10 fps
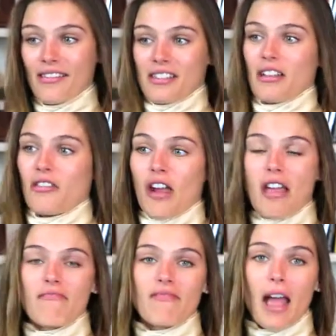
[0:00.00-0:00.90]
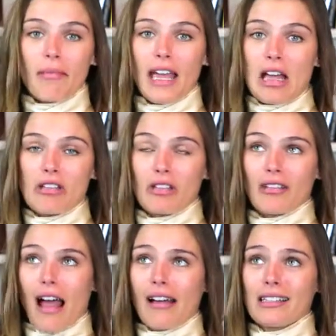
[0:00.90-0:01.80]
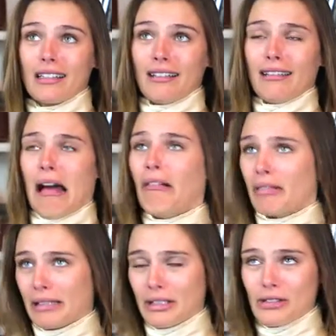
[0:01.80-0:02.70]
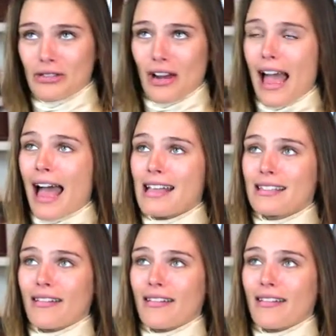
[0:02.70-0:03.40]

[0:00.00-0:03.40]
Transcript: I was like, great, I'm canceled. I was in love with this dress.